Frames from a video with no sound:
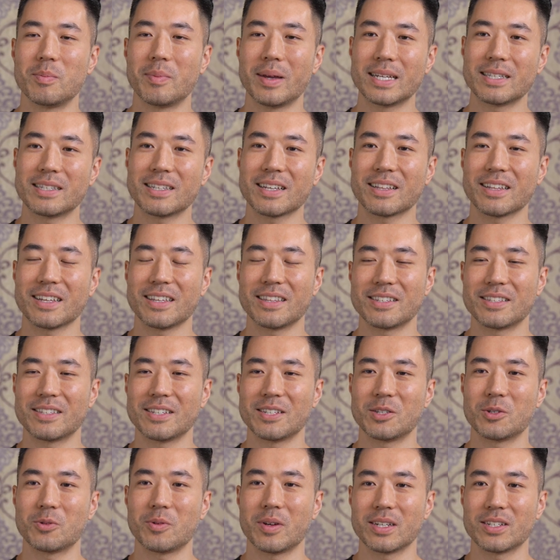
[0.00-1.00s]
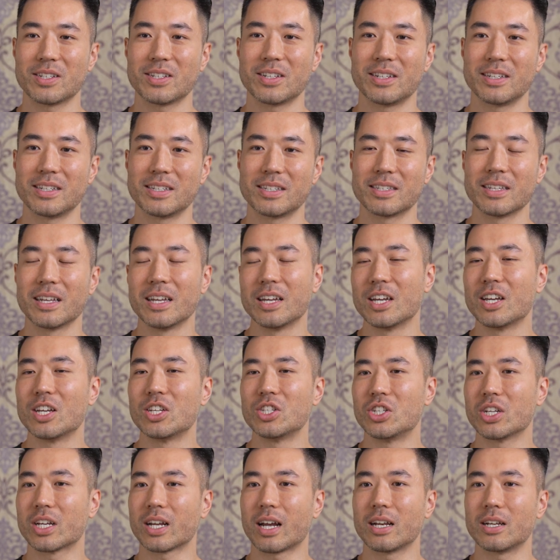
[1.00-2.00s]
basically the situation is
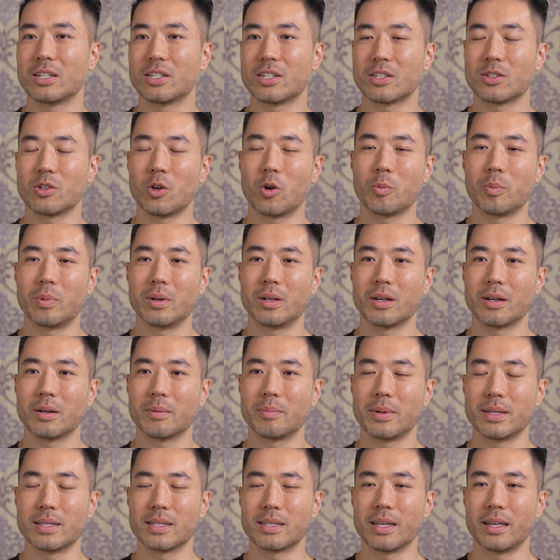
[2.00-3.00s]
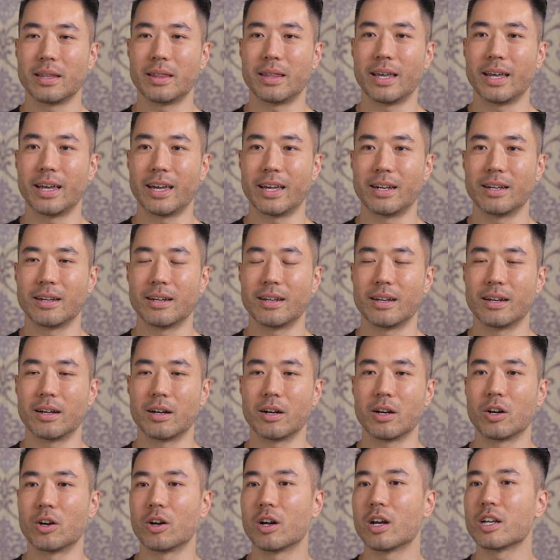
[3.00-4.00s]
she kind of just opened up and said that
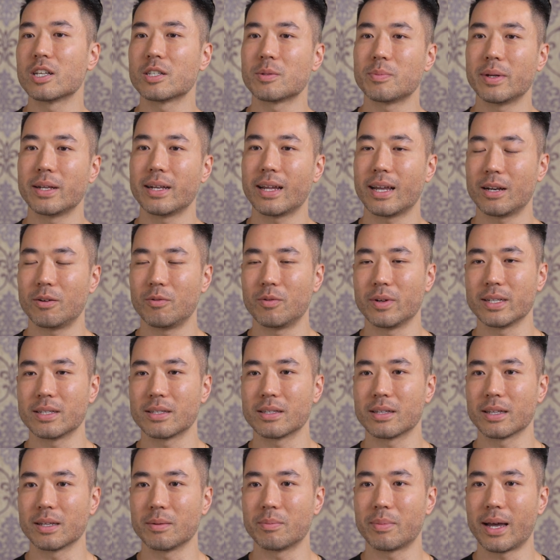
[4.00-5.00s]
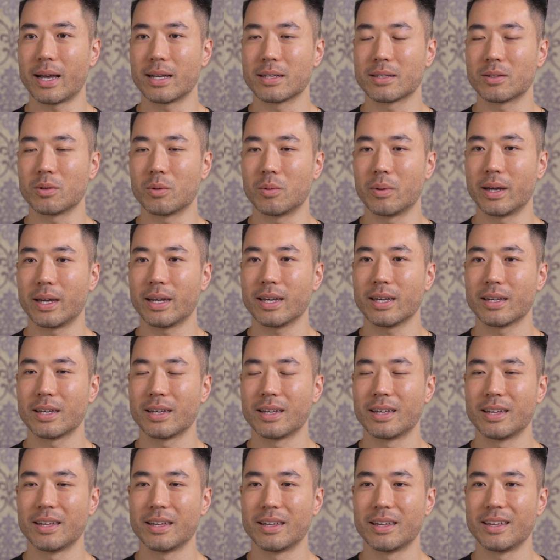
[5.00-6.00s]
her husband had recently passed away.
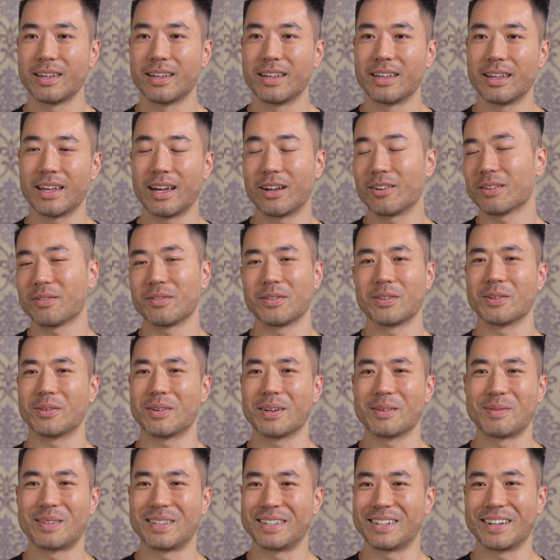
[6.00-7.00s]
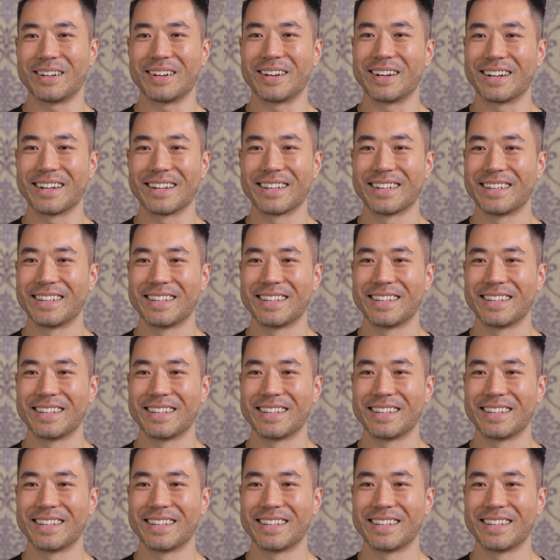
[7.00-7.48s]
I don't even know why I'm tearing.